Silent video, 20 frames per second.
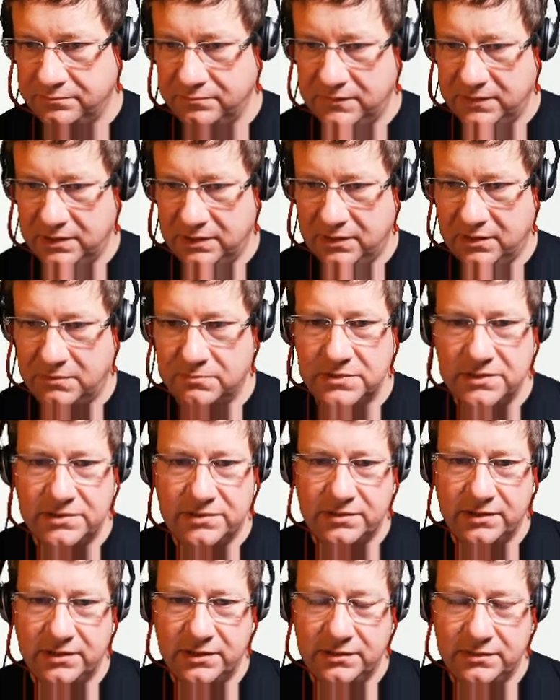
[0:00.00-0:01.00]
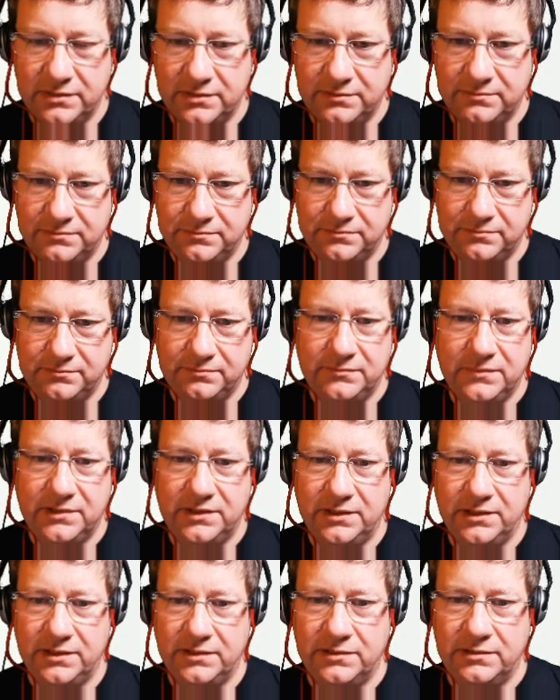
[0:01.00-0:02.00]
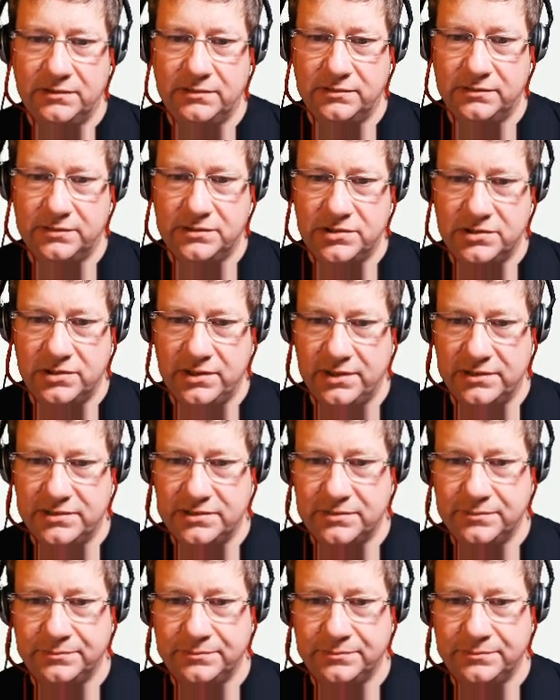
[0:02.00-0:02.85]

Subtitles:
can be seen in her chest.